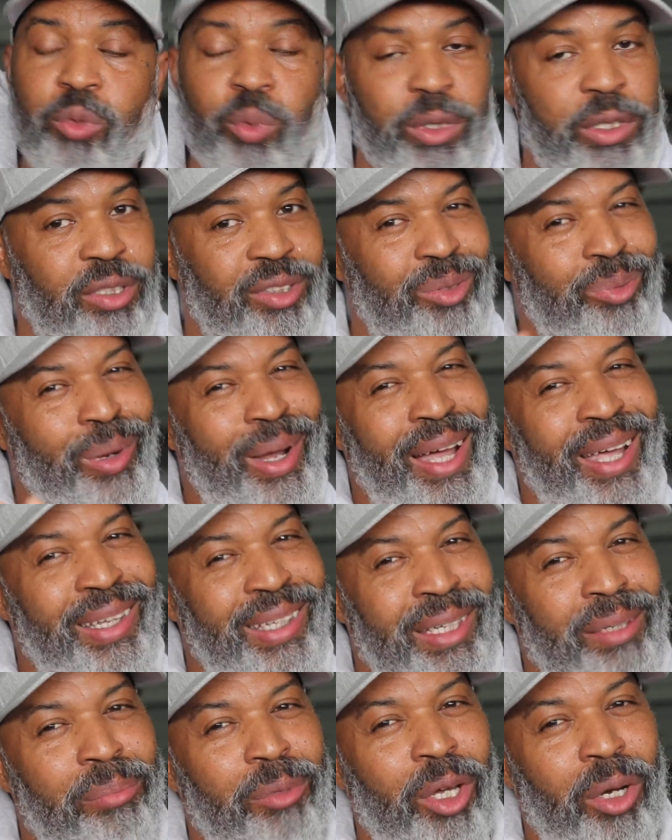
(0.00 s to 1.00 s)
which is why I
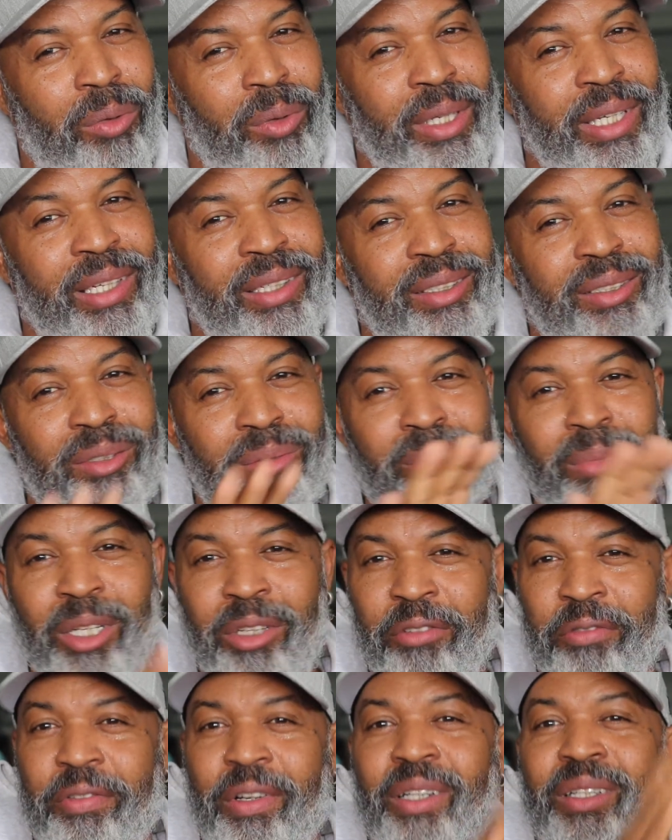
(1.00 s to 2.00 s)
keep going into
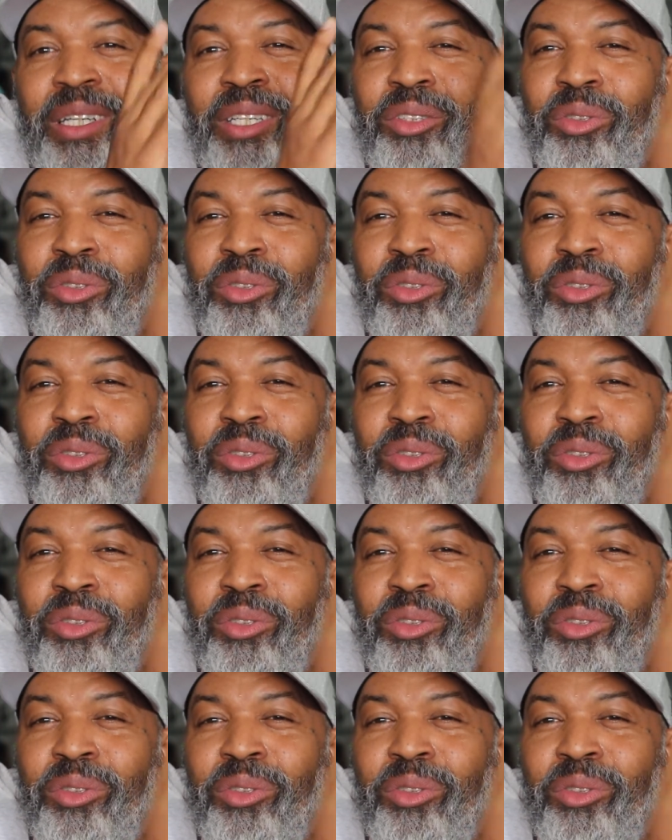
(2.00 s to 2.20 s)
motherfucker.